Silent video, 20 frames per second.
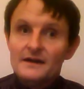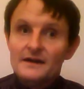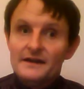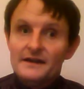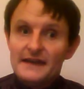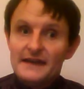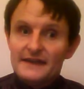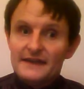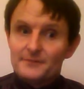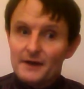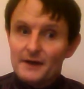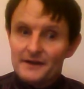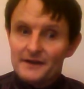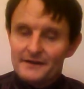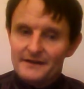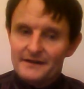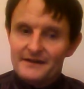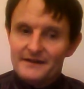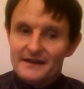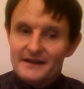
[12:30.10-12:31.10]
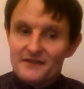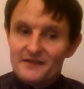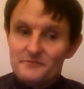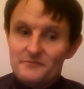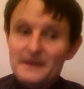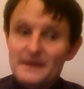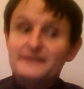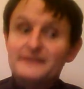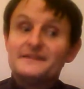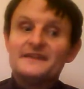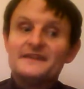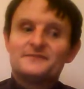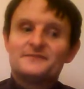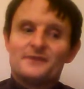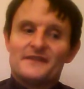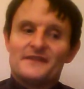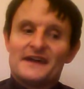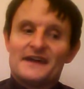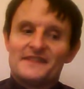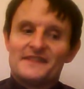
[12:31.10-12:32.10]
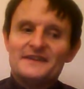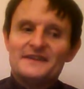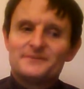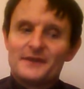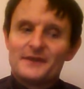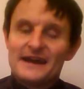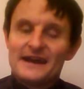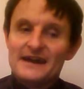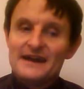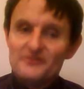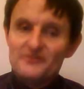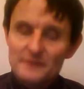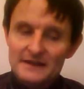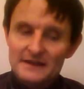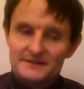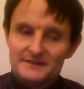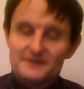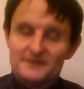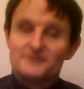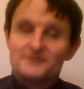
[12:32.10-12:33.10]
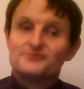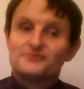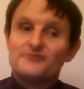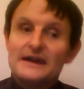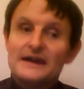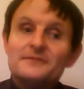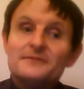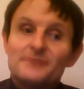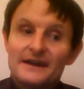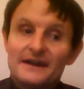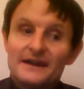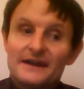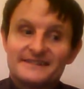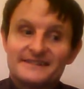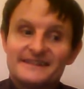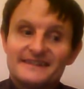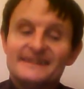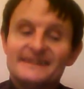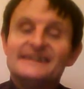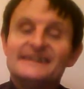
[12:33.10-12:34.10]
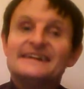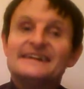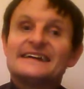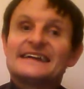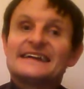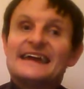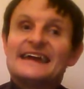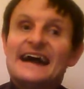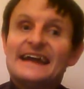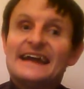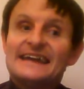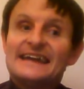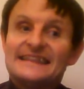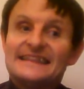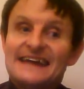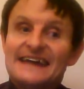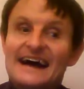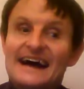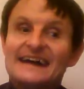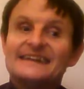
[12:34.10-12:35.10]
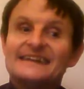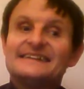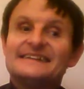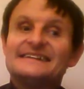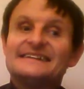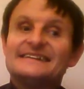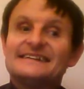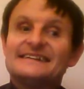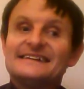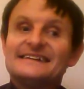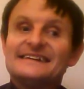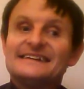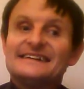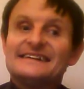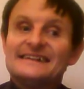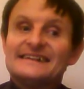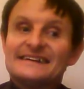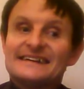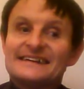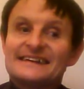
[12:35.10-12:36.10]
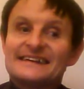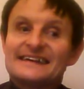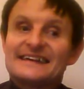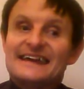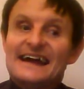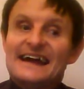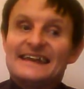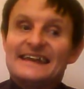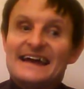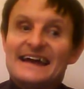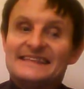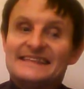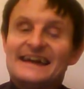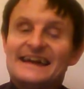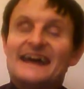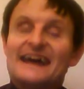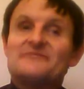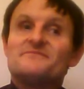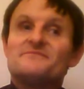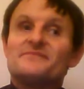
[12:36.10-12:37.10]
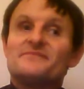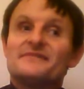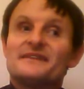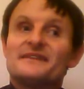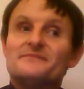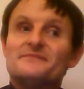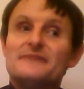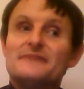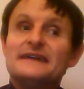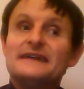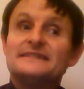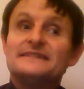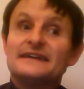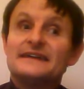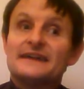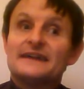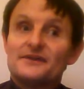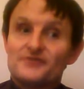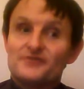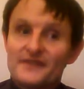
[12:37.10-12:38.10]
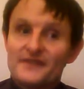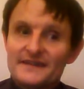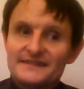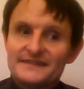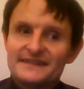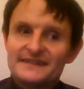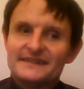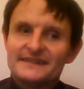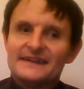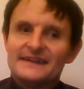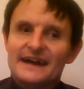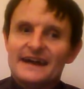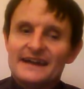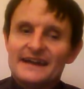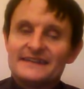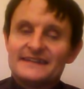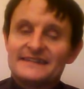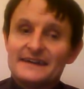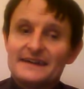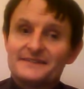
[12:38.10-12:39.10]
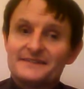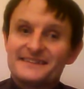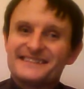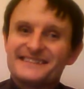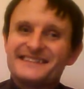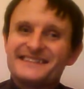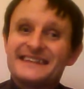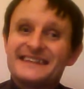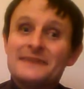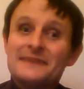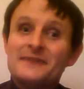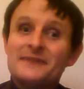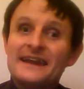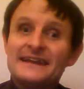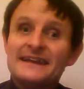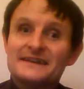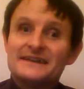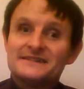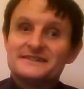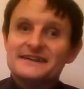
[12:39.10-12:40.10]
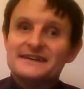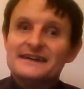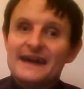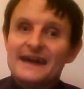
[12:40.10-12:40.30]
Next one. I've been to this one. Now, this one I have been to. Great place. Canada. Canada. Amazing country, this. And it sounds the same in English.